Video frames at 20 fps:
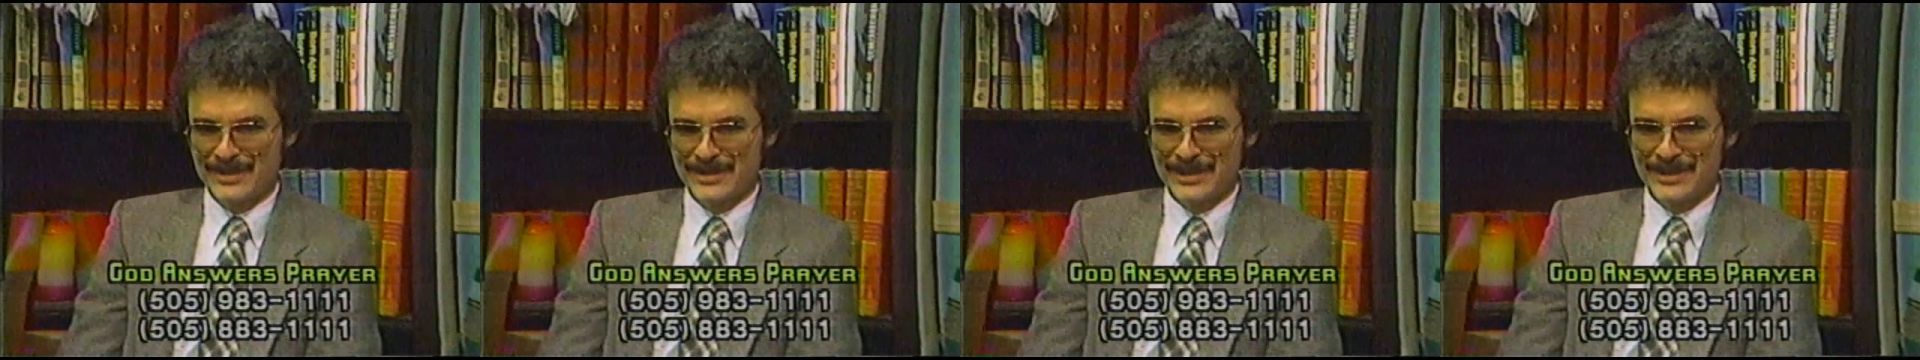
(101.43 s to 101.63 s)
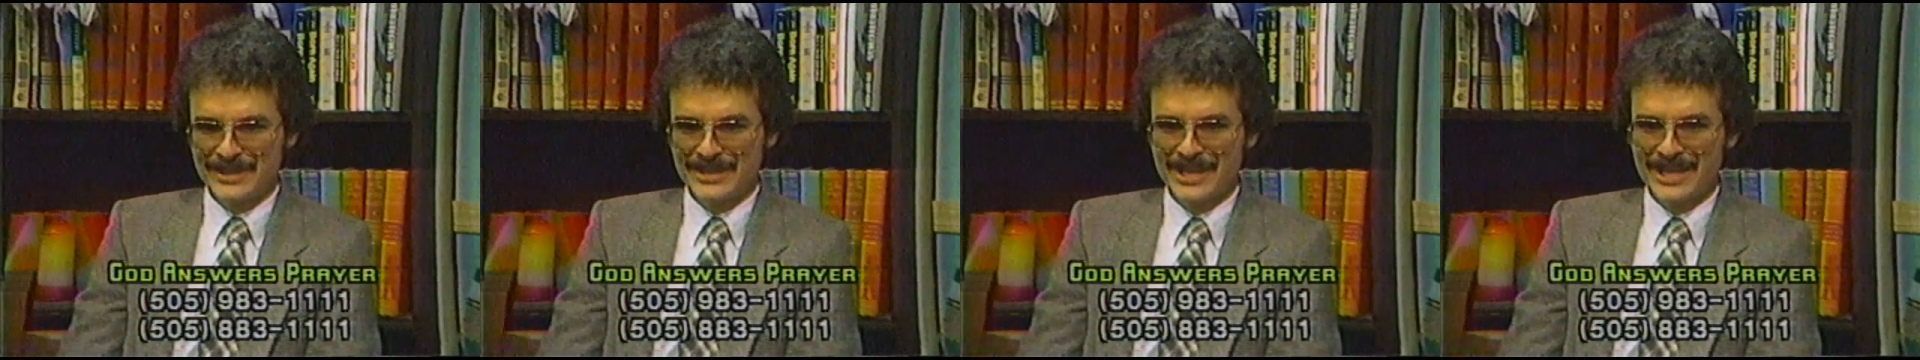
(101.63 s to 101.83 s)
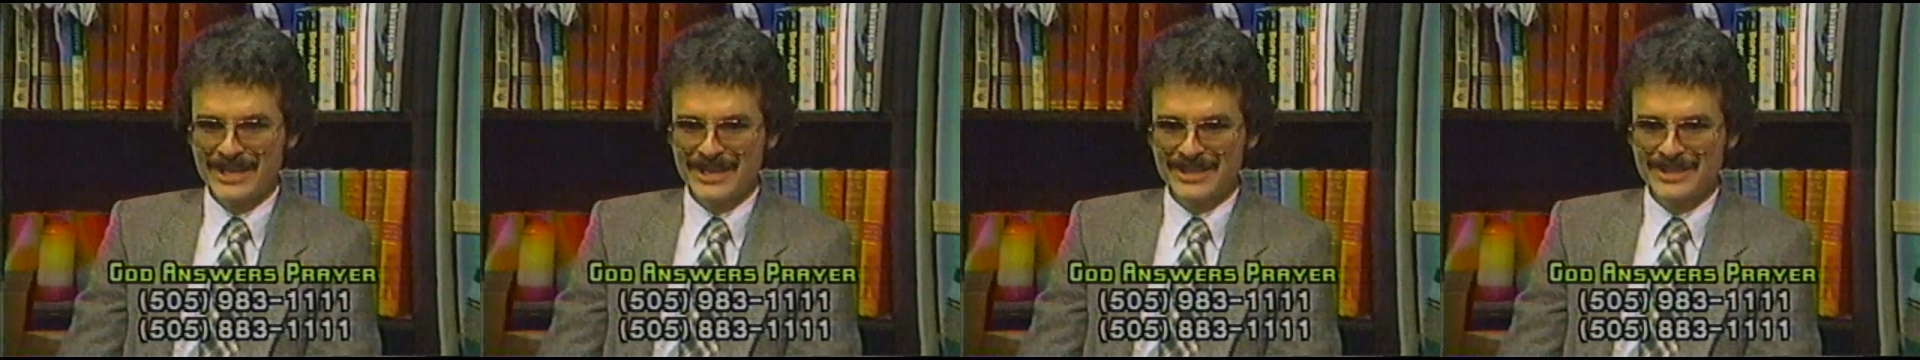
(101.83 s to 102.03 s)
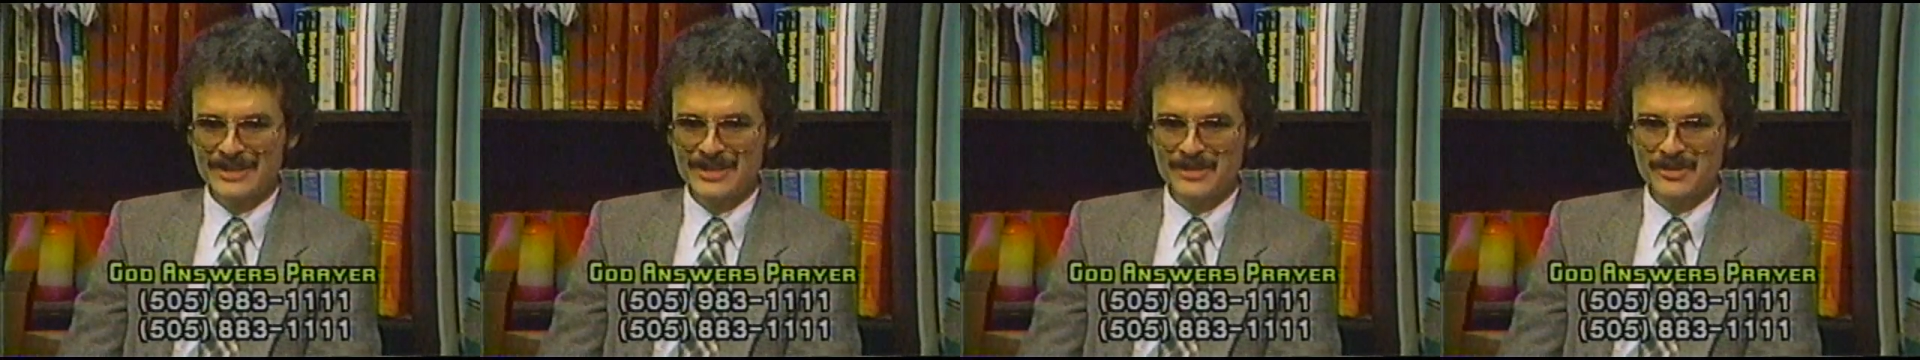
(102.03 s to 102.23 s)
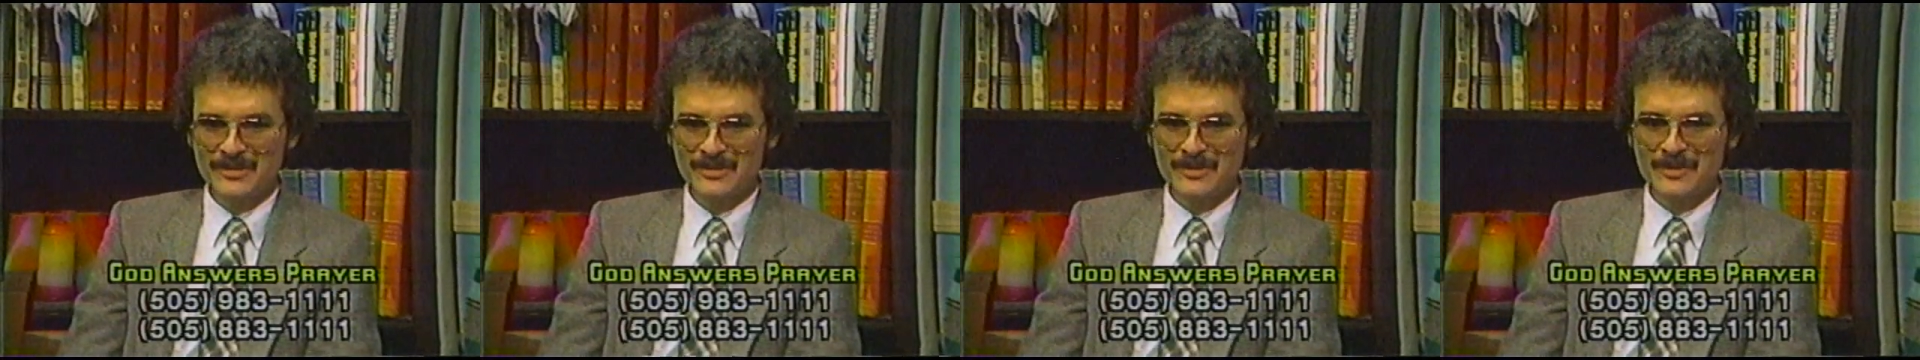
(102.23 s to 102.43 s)
than get
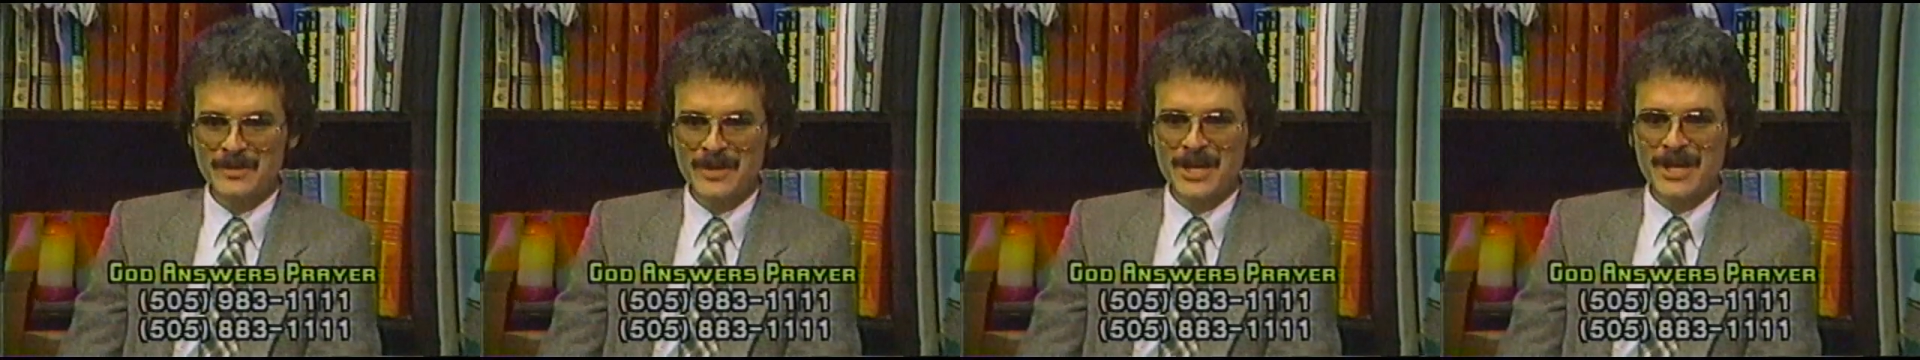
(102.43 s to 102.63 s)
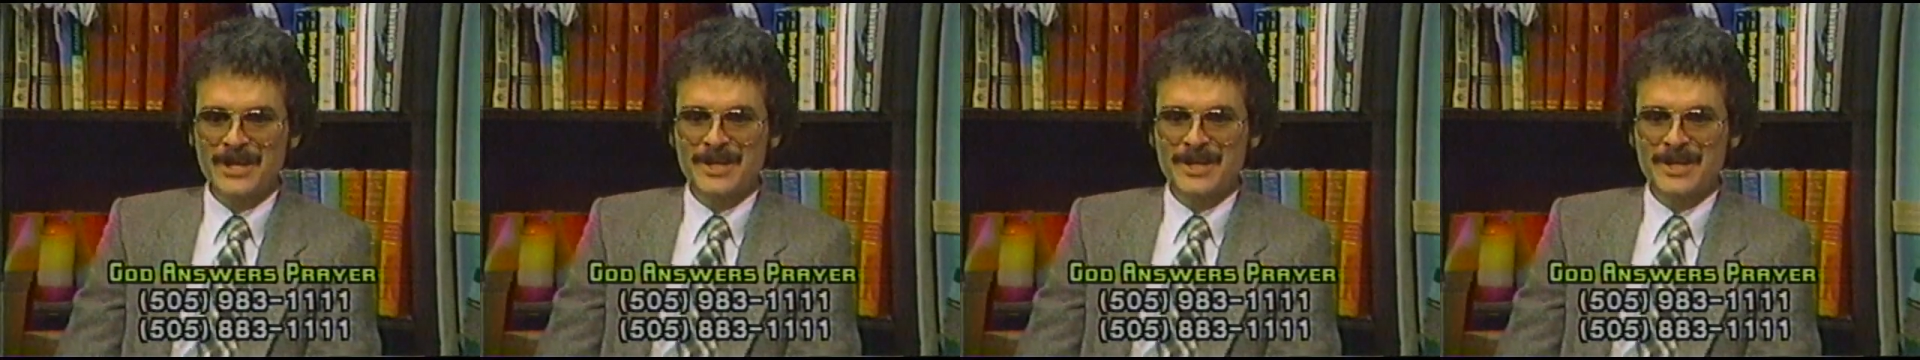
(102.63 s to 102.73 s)
into